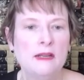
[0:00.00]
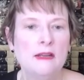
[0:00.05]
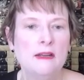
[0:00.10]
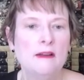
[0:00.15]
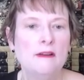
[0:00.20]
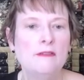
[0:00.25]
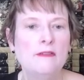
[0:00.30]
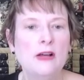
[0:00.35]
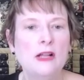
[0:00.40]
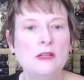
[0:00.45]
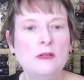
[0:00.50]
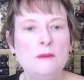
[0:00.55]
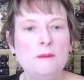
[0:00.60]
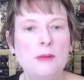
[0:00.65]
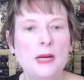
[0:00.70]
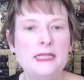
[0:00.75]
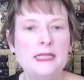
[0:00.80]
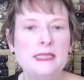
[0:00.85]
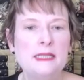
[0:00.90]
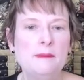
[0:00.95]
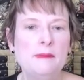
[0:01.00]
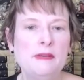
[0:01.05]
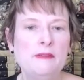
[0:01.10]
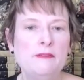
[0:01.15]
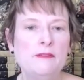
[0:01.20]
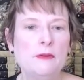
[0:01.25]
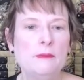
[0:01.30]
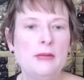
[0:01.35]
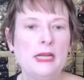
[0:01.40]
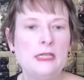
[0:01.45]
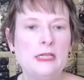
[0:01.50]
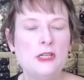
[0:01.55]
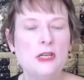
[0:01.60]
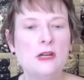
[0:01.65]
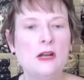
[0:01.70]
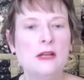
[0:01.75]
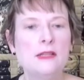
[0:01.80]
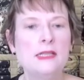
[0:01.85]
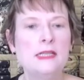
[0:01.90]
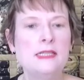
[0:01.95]
followed by some information
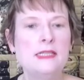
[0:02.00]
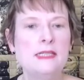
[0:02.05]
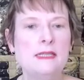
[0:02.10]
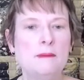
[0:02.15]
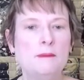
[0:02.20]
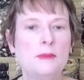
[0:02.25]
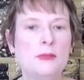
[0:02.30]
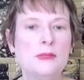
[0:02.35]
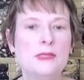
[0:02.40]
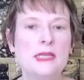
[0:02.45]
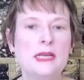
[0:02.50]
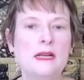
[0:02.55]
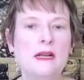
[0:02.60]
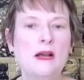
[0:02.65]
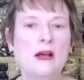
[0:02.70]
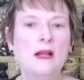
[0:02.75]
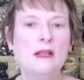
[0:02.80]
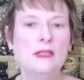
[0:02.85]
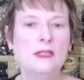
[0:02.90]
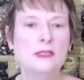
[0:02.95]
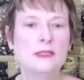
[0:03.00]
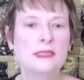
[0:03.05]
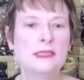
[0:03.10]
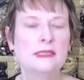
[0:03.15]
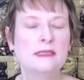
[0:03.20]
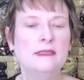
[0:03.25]
on the symbols and colors.